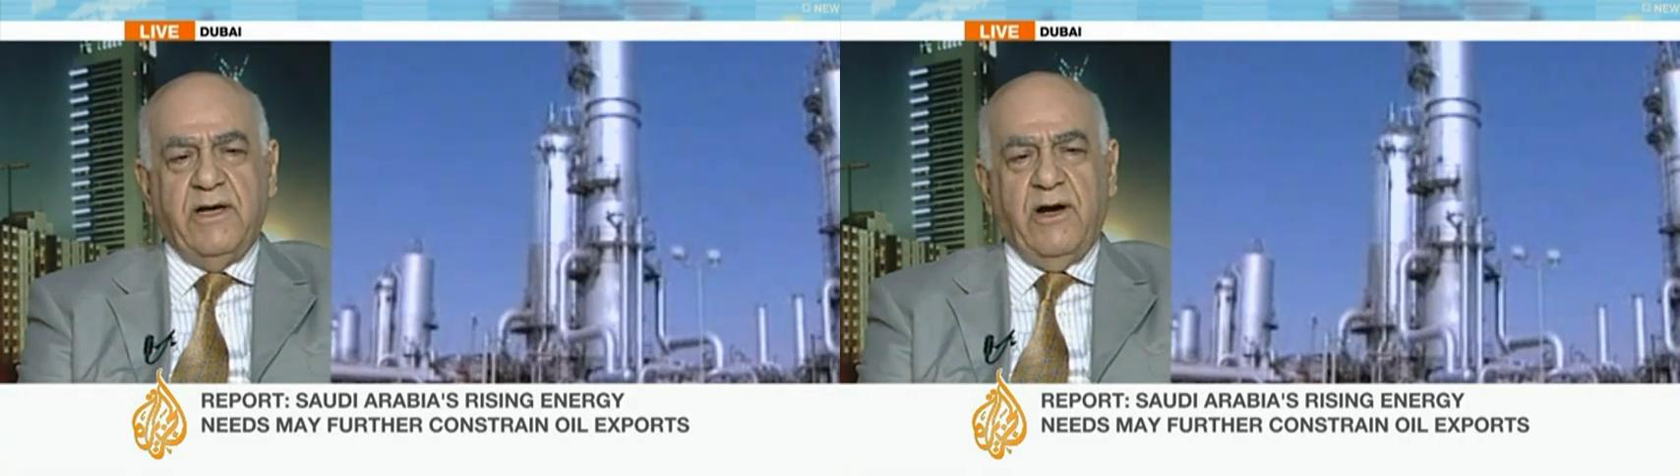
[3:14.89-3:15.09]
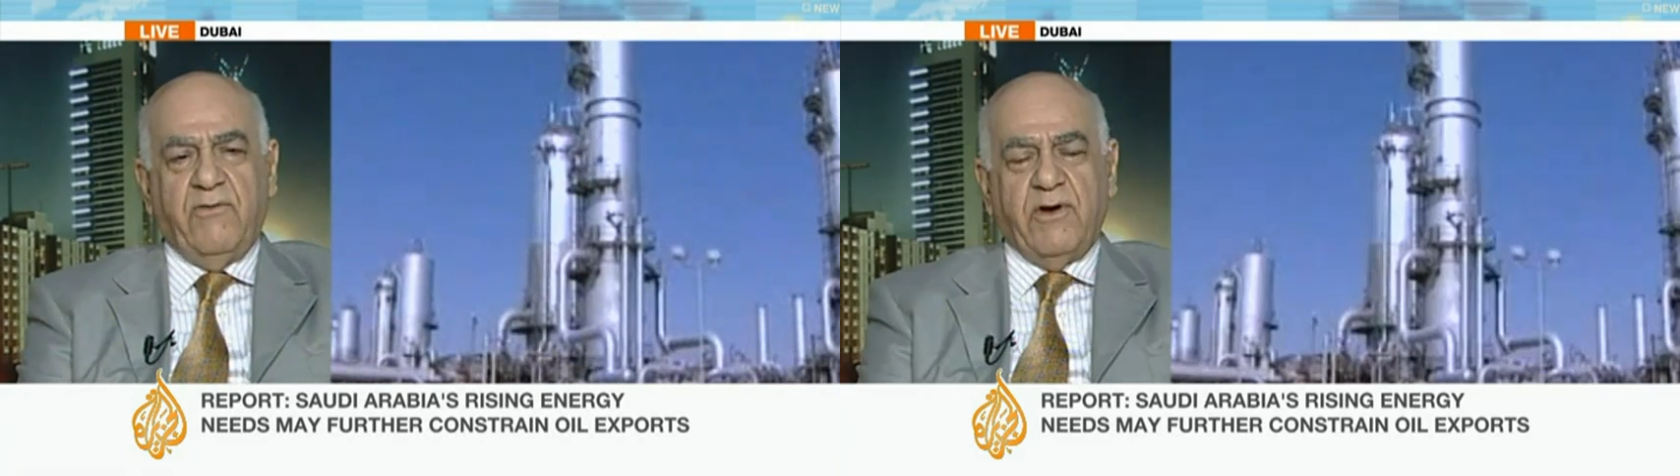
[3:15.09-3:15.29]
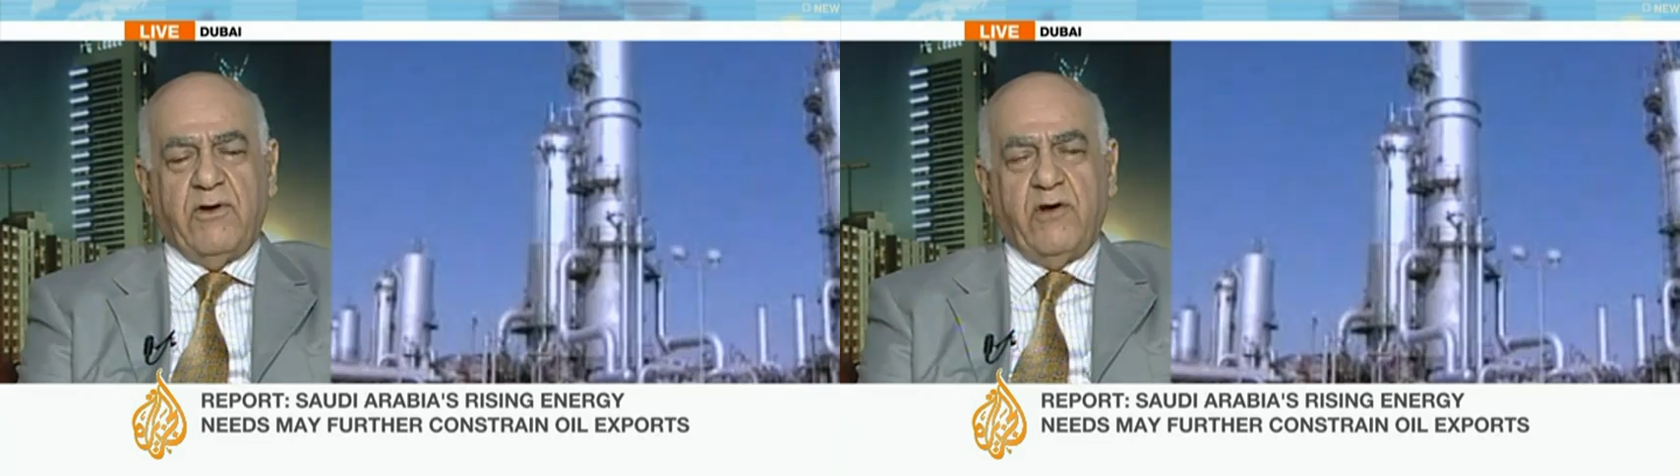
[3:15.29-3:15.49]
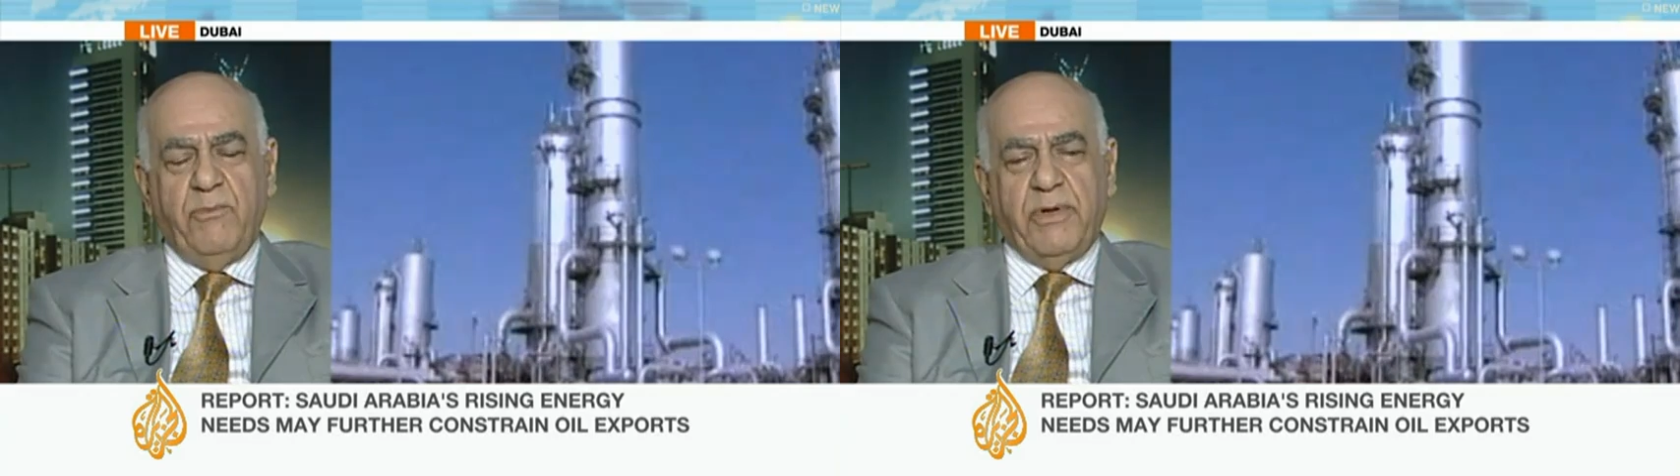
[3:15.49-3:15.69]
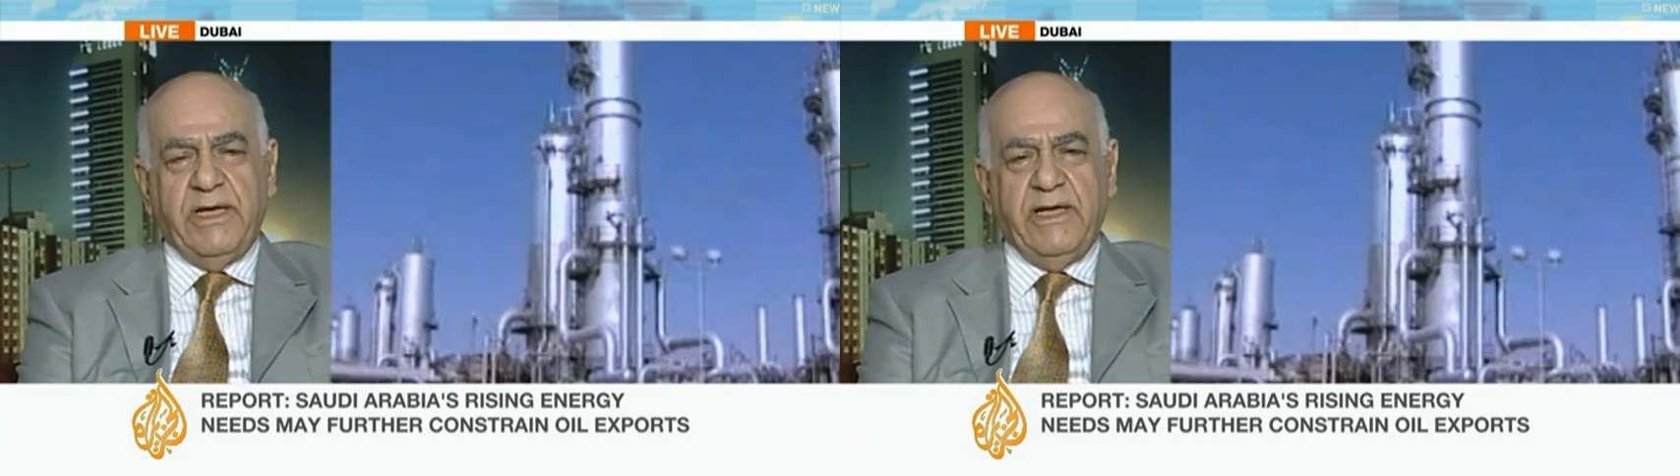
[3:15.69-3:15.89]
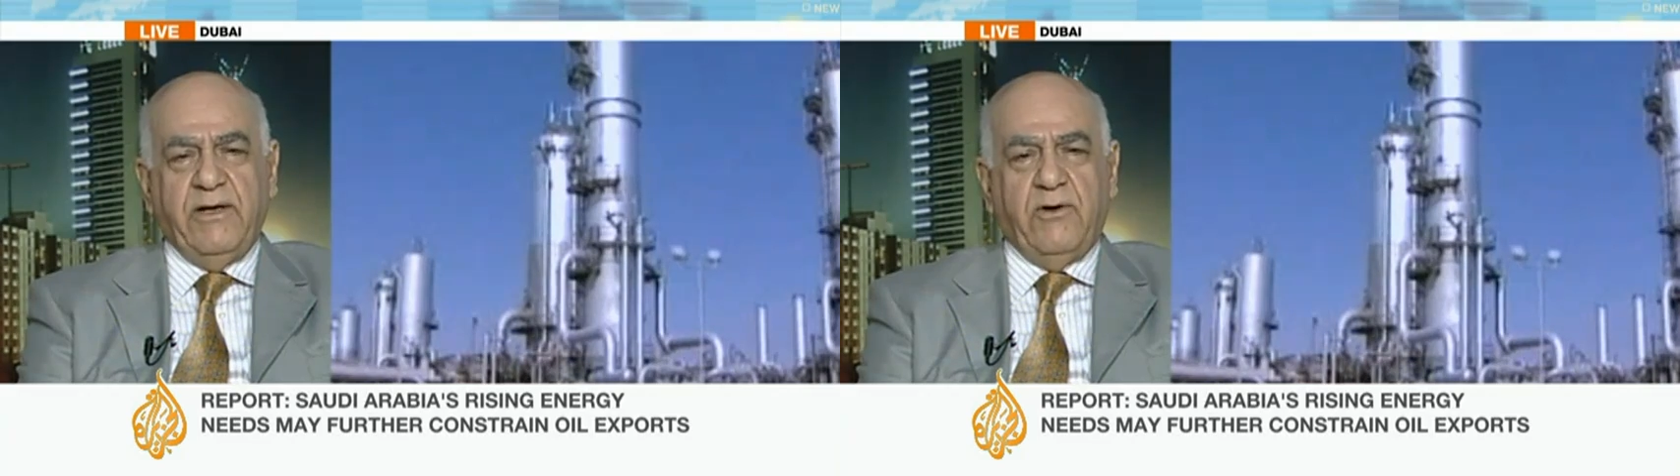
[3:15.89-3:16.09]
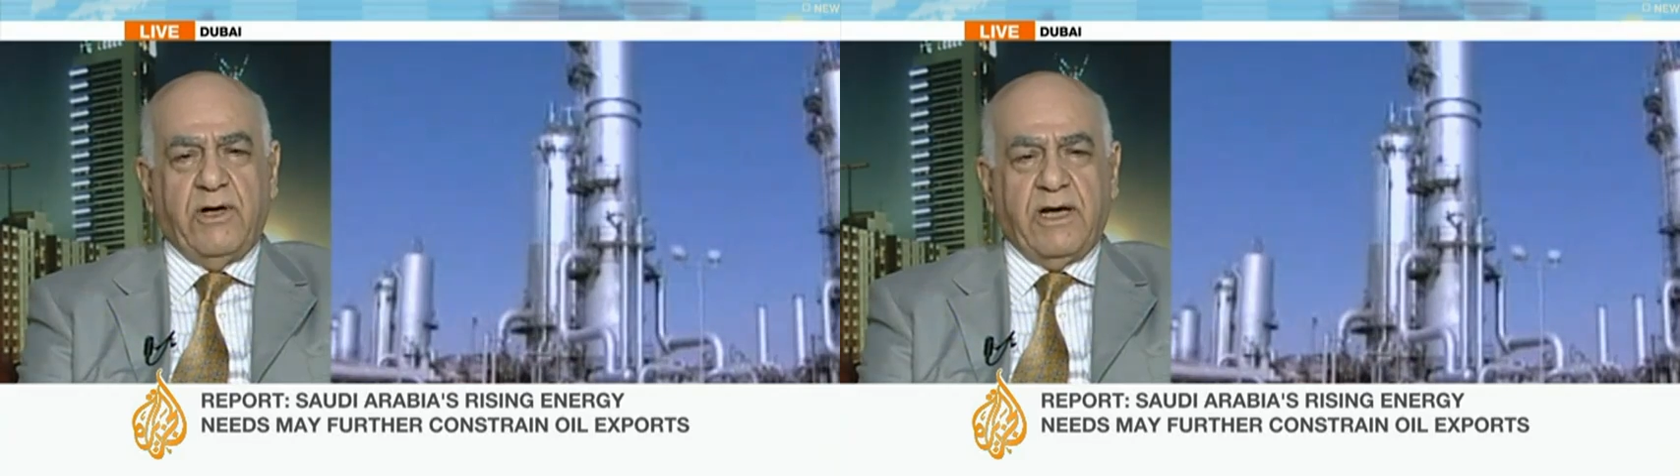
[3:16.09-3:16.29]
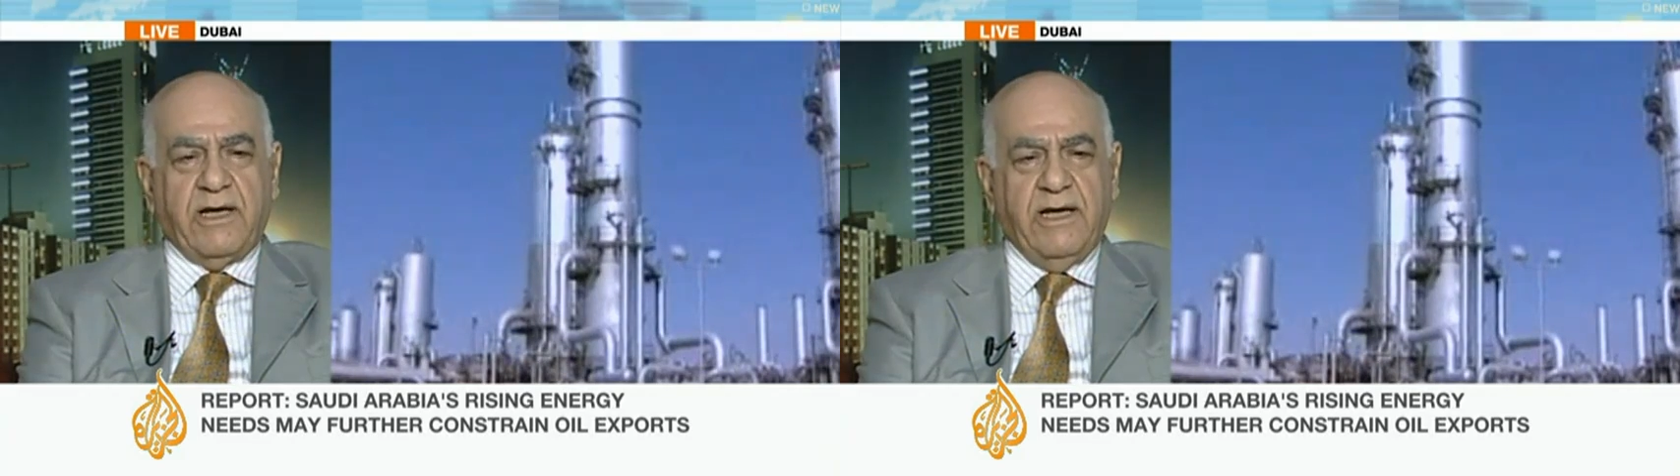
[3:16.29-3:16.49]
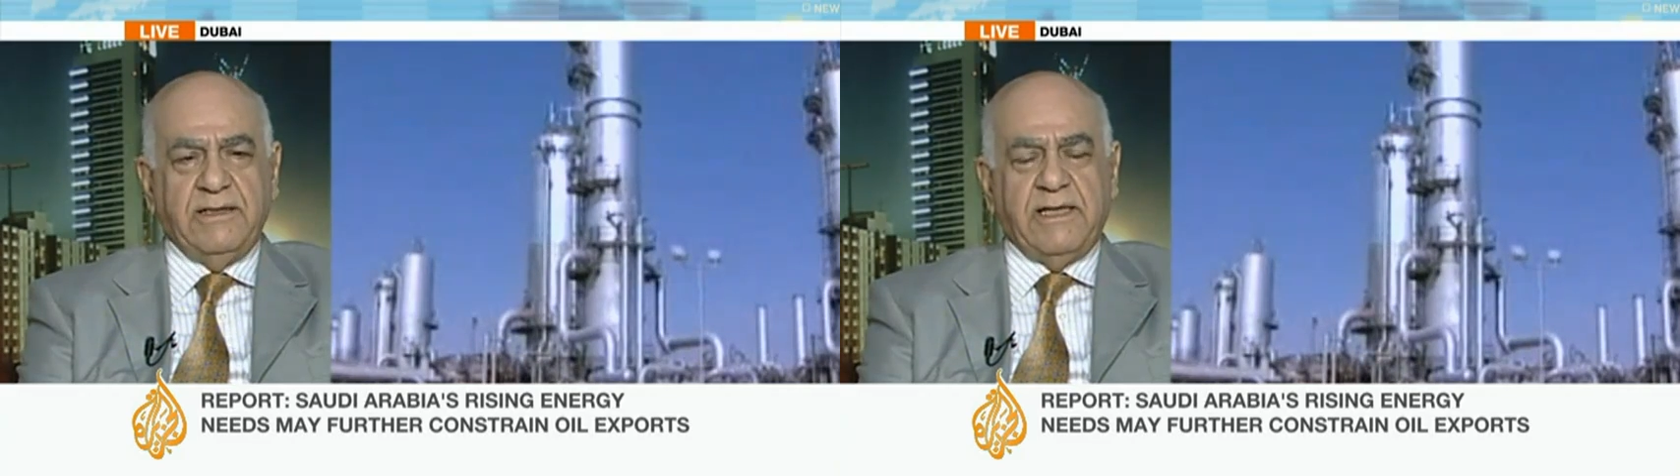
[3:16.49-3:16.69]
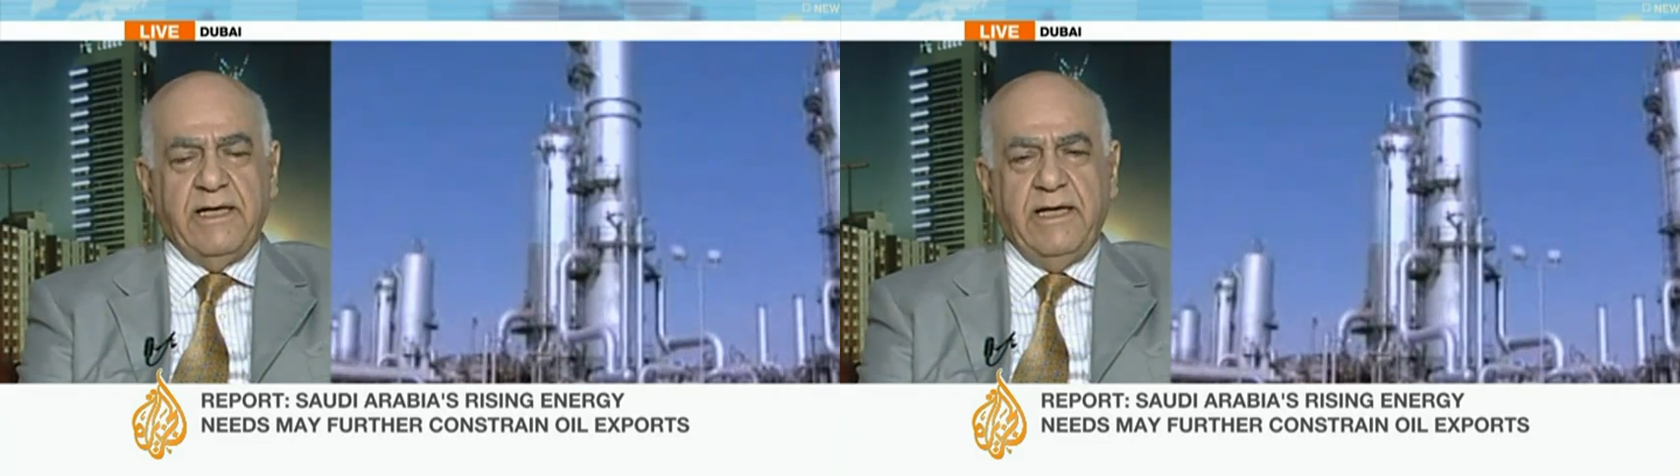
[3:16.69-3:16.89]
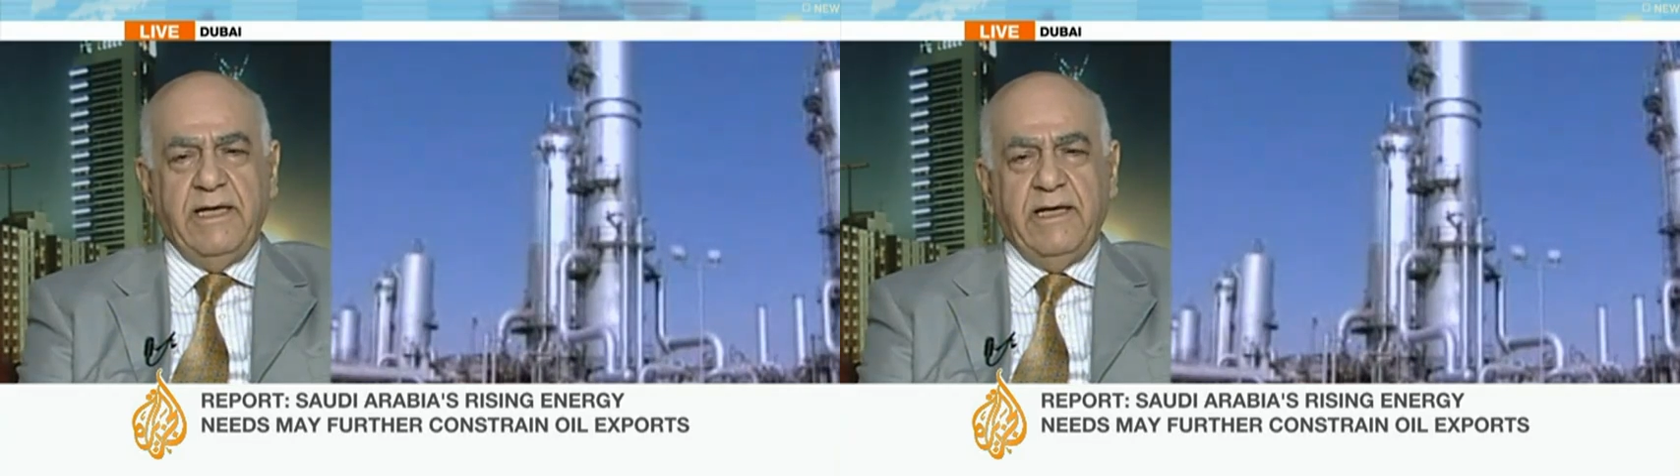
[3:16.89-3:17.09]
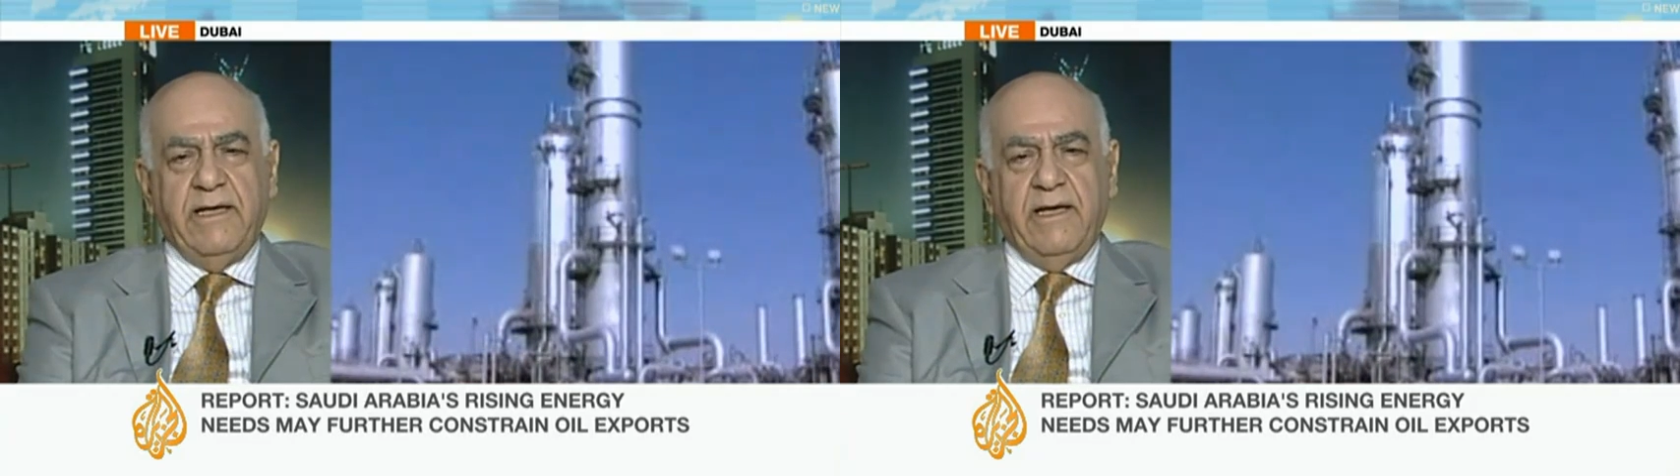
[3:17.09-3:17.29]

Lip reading: of a company or a country,